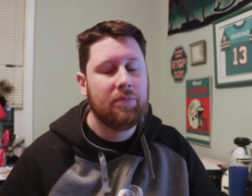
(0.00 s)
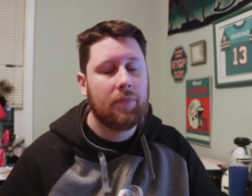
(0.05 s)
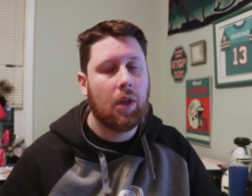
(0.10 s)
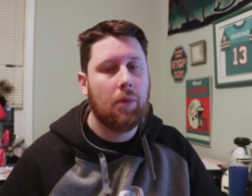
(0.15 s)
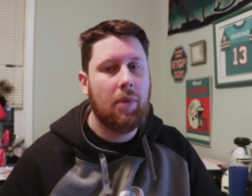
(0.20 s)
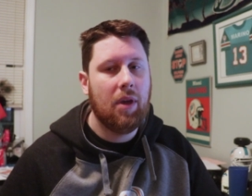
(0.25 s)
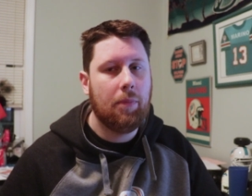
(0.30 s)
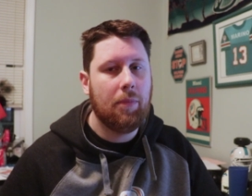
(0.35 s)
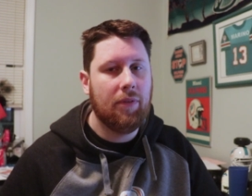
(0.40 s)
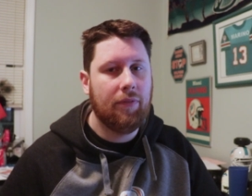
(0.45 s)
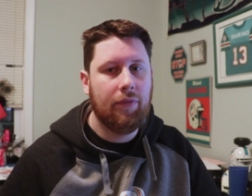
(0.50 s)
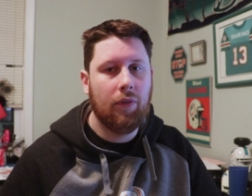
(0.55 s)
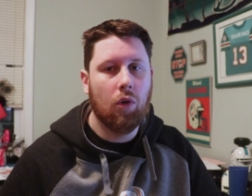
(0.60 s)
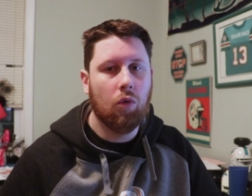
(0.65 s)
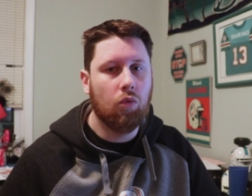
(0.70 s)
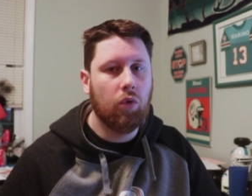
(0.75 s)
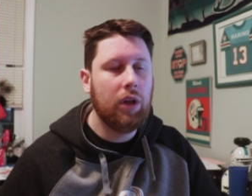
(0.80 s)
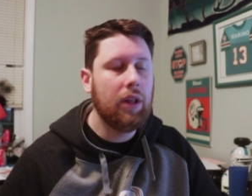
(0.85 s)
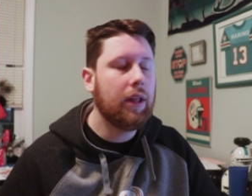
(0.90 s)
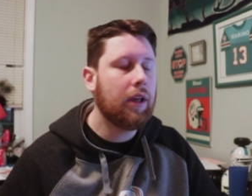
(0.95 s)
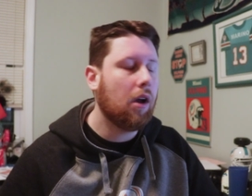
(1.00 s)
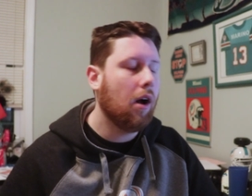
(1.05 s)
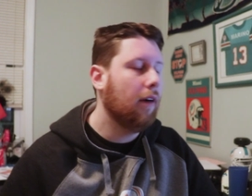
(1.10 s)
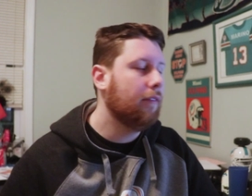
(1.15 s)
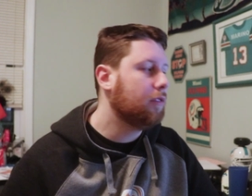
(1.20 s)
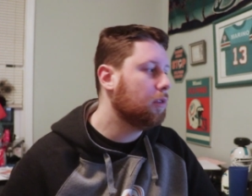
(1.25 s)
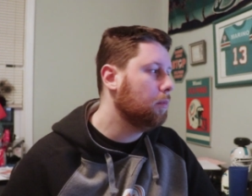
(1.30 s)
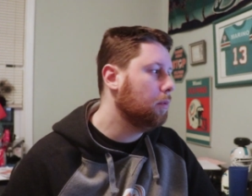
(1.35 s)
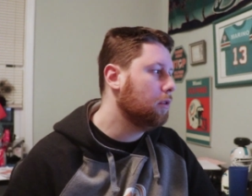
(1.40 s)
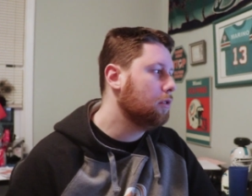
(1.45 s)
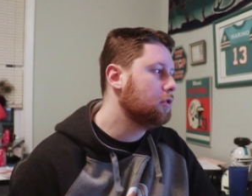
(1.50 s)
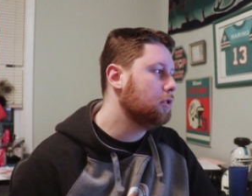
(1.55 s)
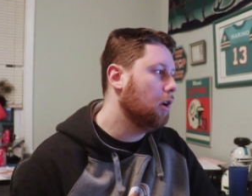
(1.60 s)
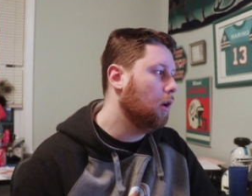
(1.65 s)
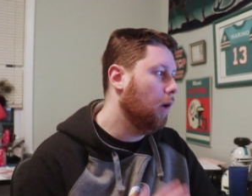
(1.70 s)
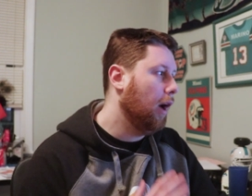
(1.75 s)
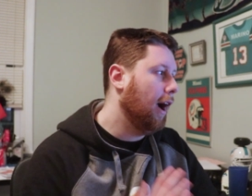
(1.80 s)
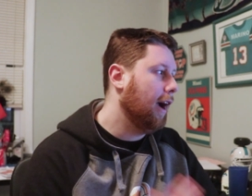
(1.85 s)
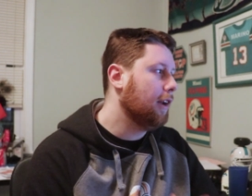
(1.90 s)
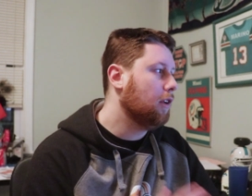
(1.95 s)
would make me feel really comfortable.
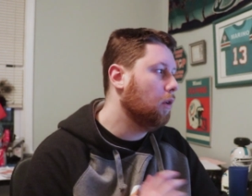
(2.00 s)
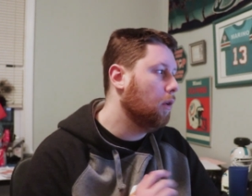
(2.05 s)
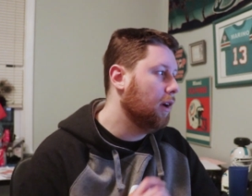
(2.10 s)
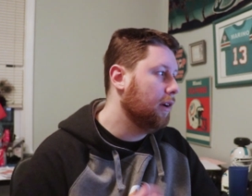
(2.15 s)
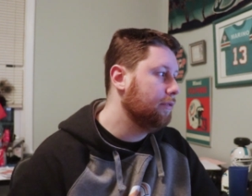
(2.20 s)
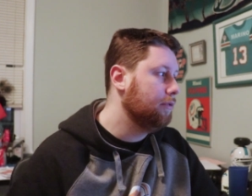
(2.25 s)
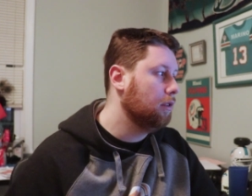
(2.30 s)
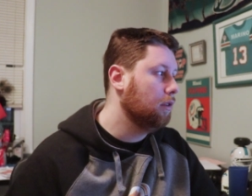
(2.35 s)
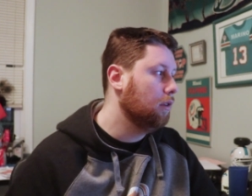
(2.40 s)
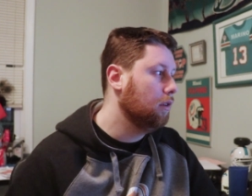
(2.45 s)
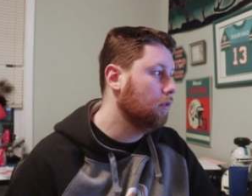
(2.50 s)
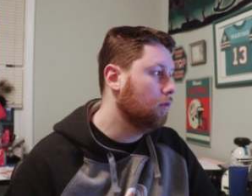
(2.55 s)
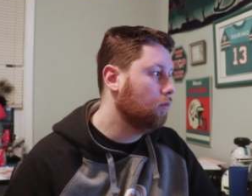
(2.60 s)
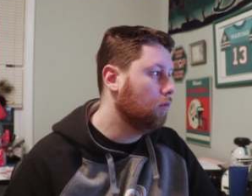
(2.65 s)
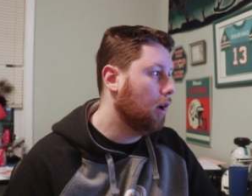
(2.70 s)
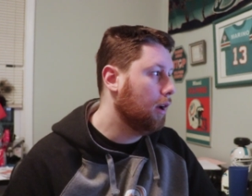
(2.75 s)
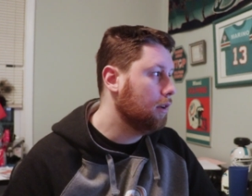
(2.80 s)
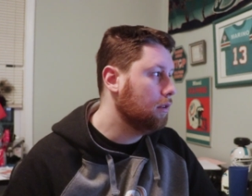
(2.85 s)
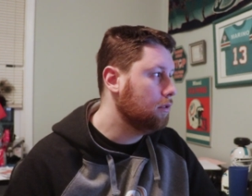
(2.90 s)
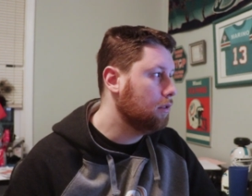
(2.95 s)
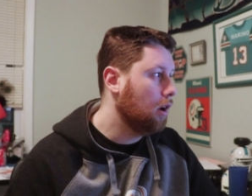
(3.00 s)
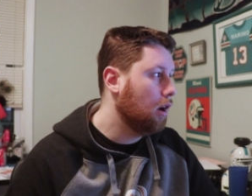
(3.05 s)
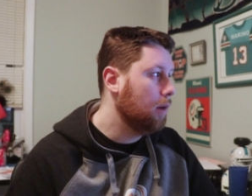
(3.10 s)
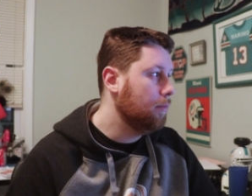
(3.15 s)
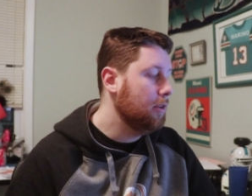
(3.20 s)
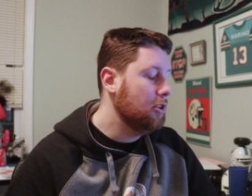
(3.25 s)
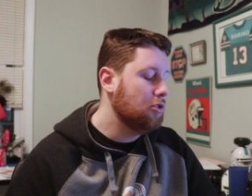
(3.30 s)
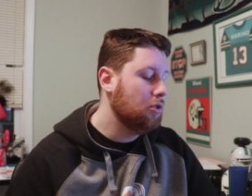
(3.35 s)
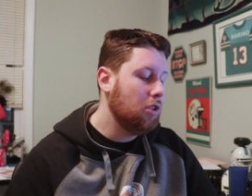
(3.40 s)
So I go after Ronald Darby.